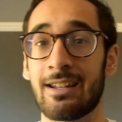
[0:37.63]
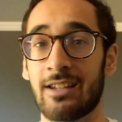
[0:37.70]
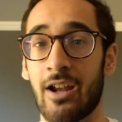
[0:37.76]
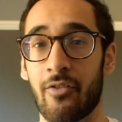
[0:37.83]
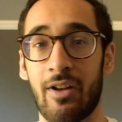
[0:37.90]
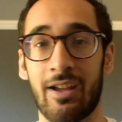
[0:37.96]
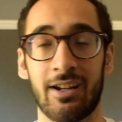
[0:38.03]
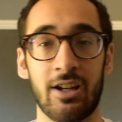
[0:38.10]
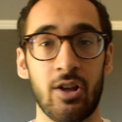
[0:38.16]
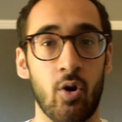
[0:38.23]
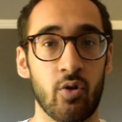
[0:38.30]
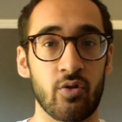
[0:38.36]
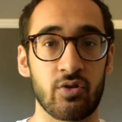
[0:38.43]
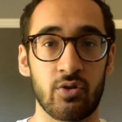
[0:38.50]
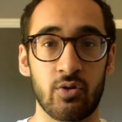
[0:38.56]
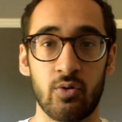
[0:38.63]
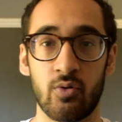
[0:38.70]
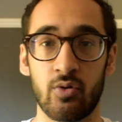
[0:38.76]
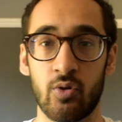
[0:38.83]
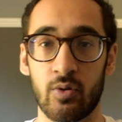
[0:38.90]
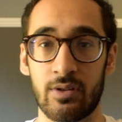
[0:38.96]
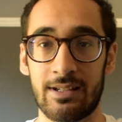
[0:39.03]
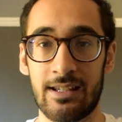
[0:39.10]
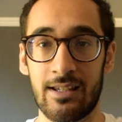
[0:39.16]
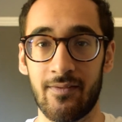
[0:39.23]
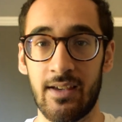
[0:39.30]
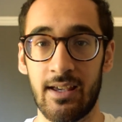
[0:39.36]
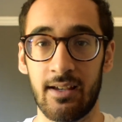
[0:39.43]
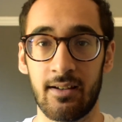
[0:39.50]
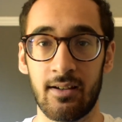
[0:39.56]
directly onto your
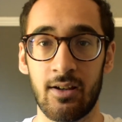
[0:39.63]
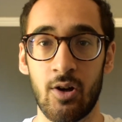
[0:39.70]
TV.